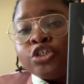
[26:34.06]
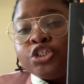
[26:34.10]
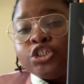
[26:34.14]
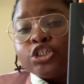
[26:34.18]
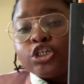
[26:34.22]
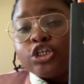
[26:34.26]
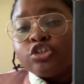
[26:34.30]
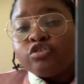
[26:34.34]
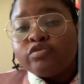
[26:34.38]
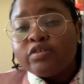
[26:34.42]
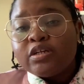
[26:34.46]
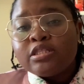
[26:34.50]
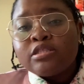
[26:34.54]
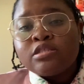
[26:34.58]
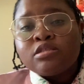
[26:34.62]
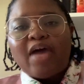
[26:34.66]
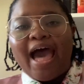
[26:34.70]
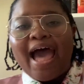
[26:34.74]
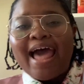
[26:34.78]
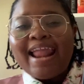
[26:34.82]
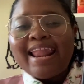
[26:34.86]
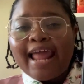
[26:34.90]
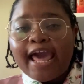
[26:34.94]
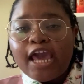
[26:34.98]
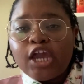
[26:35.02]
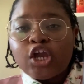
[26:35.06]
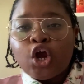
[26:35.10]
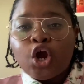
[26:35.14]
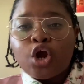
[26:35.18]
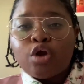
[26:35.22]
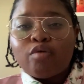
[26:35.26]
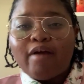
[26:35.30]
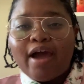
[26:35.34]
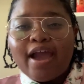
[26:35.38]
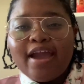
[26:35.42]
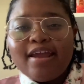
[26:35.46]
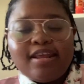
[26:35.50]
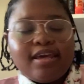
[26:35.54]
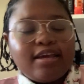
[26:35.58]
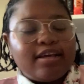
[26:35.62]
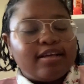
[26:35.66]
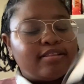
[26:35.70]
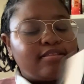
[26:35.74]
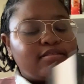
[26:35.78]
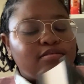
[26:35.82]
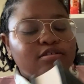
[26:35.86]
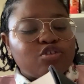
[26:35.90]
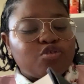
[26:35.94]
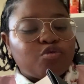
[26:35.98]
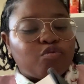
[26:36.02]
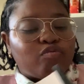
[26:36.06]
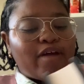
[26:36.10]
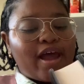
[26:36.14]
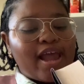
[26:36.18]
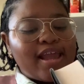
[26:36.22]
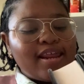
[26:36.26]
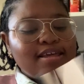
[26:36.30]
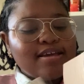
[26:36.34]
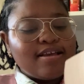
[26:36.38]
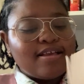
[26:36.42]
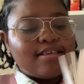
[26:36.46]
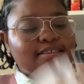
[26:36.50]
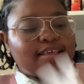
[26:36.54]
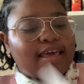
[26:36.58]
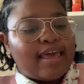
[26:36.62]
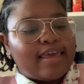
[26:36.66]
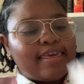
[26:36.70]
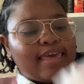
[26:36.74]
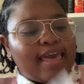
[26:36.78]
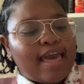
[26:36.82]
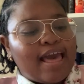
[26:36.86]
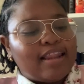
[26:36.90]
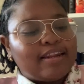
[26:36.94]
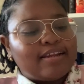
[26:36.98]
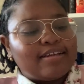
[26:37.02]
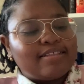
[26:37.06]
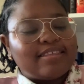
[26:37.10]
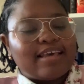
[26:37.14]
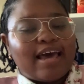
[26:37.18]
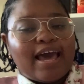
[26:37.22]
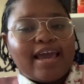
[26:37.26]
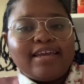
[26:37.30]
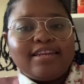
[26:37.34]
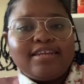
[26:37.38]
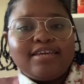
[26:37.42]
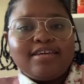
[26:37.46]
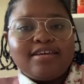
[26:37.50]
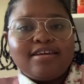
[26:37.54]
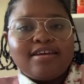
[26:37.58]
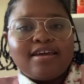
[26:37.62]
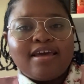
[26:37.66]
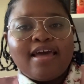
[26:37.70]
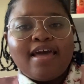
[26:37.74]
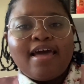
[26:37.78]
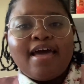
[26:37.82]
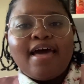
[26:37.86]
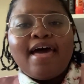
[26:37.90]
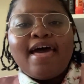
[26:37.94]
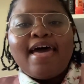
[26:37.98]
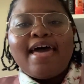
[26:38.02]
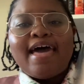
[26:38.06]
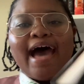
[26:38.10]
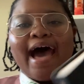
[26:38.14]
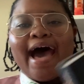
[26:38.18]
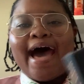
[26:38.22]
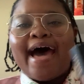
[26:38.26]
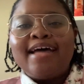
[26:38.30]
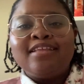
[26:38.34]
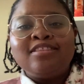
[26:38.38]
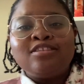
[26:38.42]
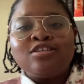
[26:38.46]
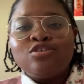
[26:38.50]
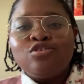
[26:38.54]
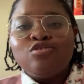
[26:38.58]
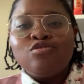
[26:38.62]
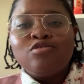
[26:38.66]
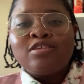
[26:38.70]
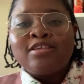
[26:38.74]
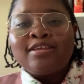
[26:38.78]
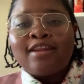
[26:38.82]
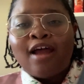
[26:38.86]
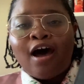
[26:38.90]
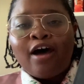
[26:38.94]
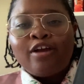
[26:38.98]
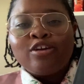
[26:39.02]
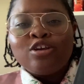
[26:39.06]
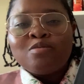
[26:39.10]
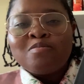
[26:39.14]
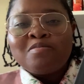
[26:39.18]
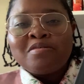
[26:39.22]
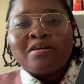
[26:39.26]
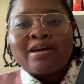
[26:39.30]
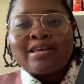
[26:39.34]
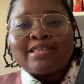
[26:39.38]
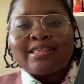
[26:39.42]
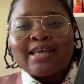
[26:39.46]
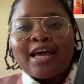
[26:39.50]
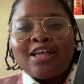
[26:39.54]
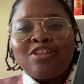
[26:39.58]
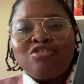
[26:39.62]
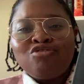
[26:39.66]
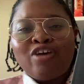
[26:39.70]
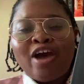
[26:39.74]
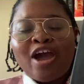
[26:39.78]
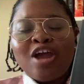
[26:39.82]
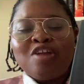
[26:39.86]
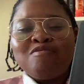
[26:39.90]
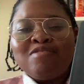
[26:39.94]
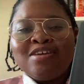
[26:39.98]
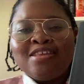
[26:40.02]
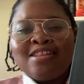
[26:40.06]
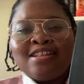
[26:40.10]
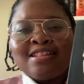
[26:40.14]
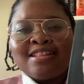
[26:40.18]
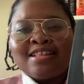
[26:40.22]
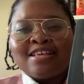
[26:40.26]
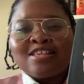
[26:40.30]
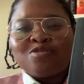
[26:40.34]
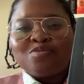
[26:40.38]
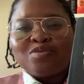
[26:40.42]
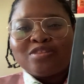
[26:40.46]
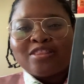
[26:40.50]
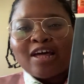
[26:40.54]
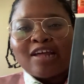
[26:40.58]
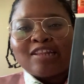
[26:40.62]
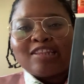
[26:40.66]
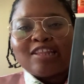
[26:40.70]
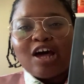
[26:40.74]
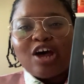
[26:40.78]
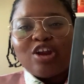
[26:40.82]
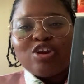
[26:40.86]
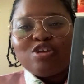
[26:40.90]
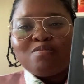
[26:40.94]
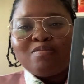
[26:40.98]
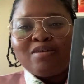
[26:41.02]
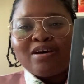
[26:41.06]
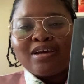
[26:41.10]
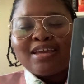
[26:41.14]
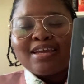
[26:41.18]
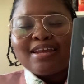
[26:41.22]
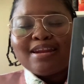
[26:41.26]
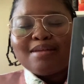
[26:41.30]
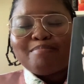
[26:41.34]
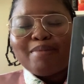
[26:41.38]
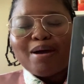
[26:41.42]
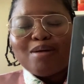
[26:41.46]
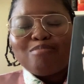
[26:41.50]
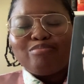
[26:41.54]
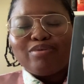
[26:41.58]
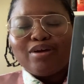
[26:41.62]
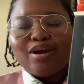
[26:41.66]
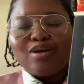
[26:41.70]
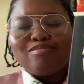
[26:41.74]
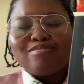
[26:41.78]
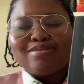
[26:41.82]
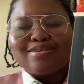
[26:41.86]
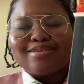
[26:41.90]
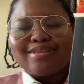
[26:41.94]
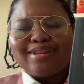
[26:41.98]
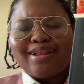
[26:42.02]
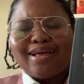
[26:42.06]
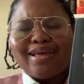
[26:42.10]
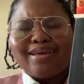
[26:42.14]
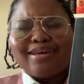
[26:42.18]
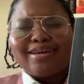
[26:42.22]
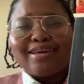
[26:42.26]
Children. I like her writing. This writing is like hella tiny. I had to use an audiobook because I tried reading this without the audiobook, and my brain was like,